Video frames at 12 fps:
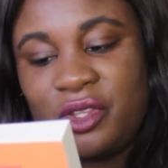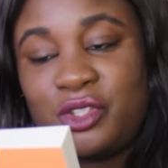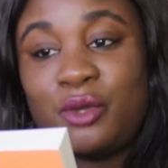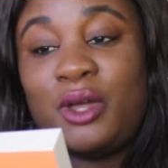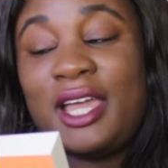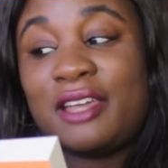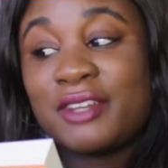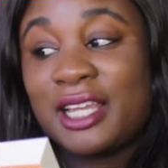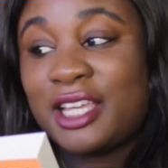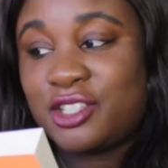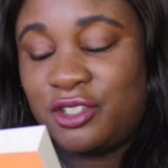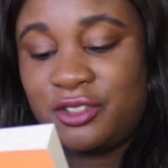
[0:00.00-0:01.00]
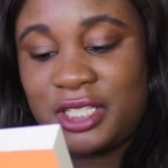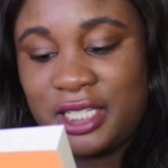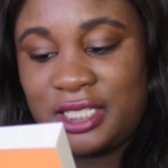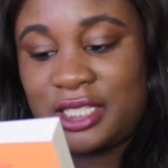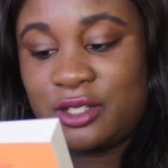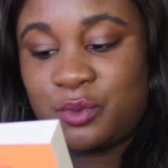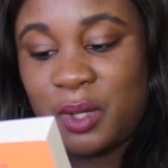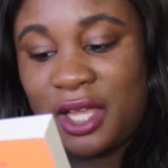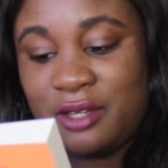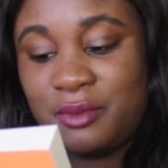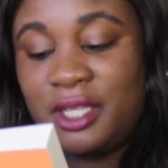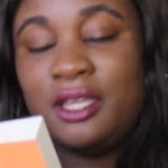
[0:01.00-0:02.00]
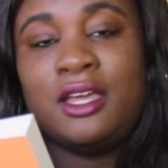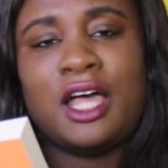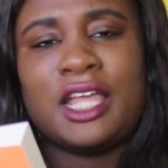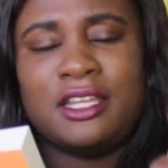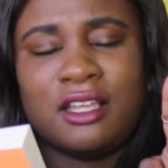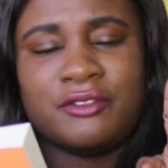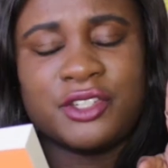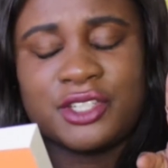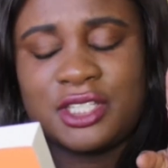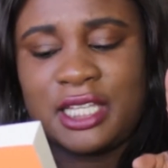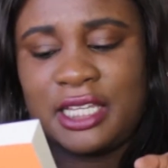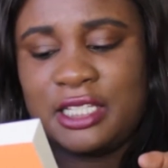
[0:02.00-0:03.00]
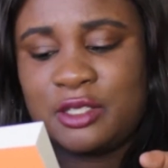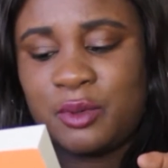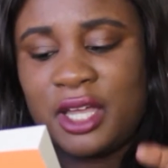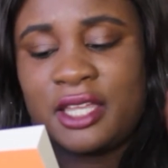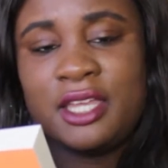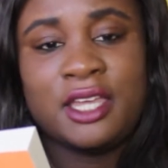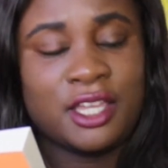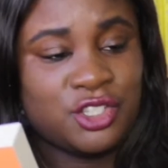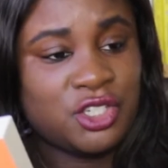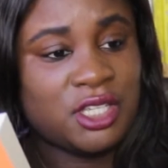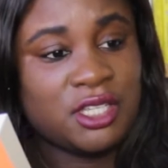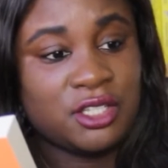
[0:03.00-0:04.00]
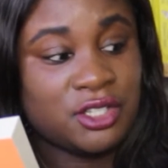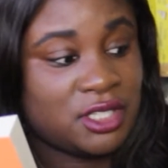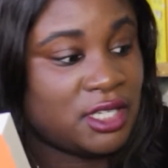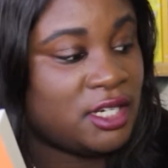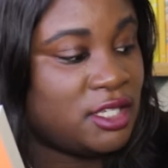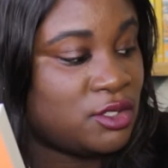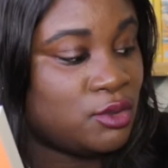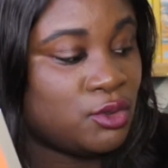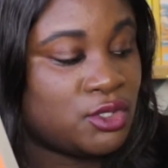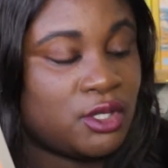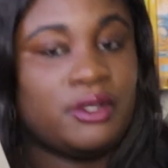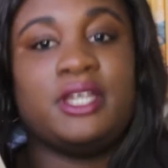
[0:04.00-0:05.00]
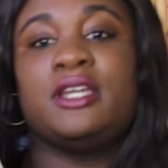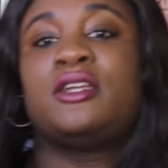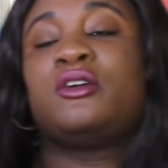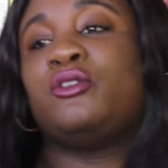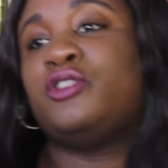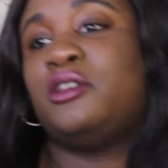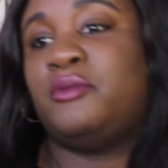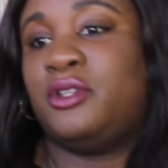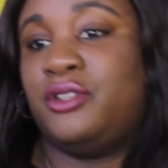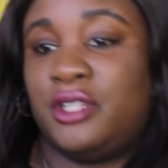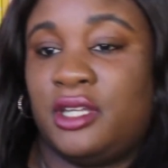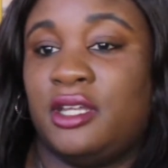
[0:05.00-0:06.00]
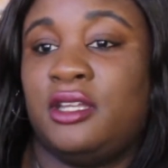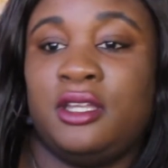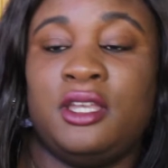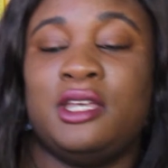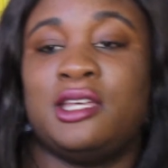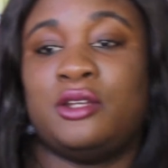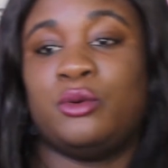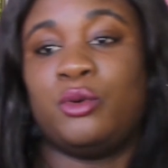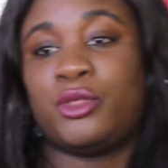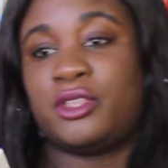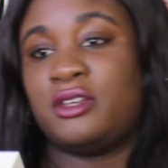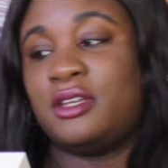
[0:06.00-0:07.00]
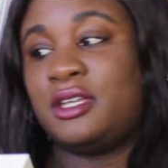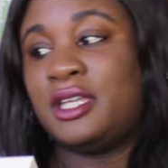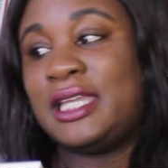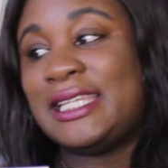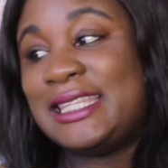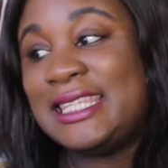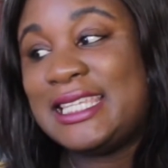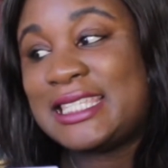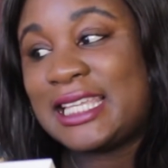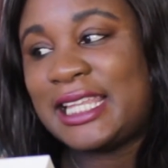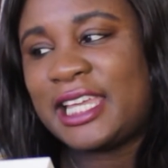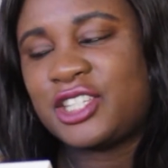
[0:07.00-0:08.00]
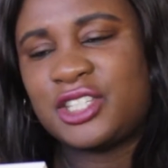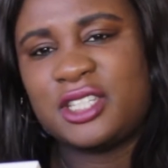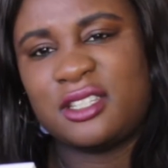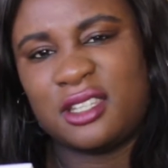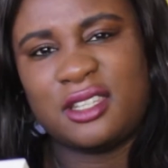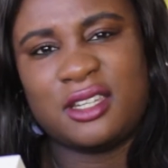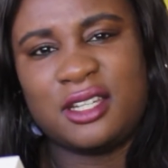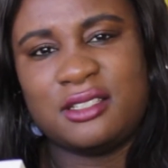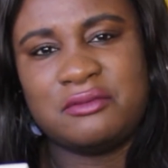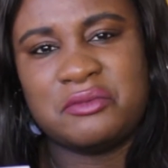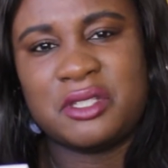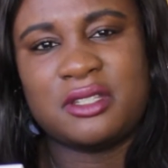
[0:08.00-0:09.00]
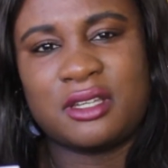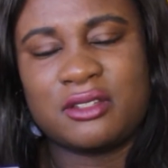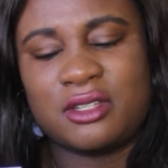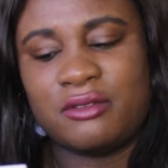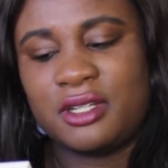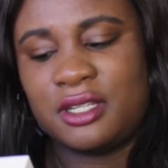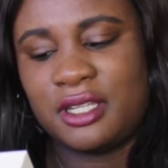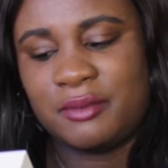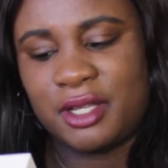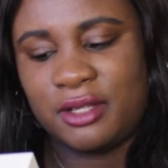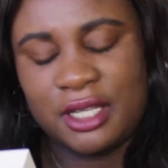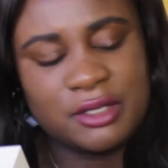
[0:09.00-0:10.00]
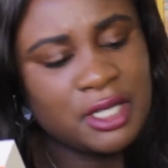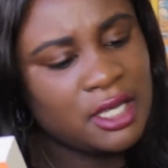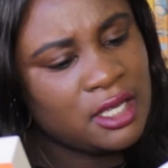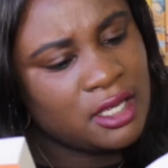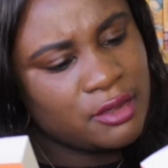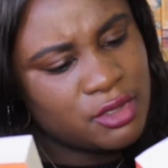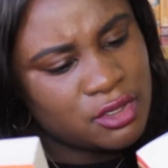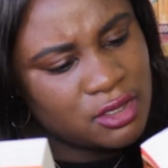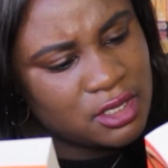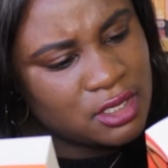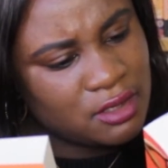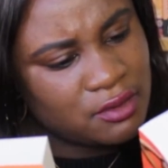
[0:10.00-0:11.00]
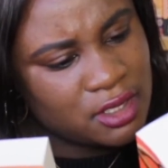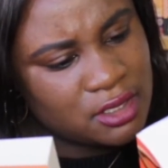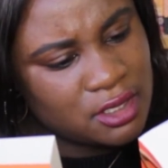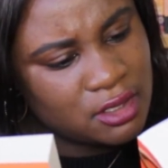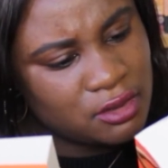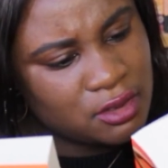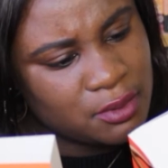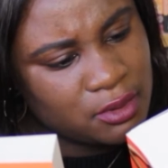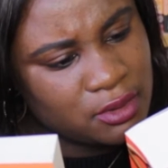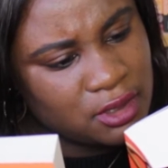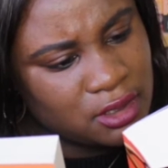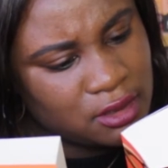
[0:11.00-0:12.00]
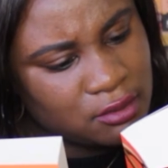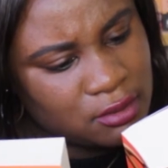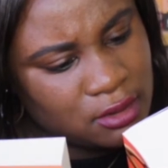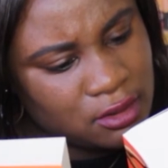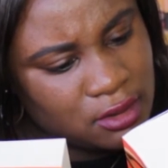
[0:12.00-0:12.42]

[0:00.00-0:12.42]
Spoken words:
So I have a collection of Nikita Gill's behind me. I love Yusa Daly's work. And she, Yusa Daly is also a contributor, an author in this collection. I think I did that because I read her name out loud. I'm just going to see if that's how you spell her name.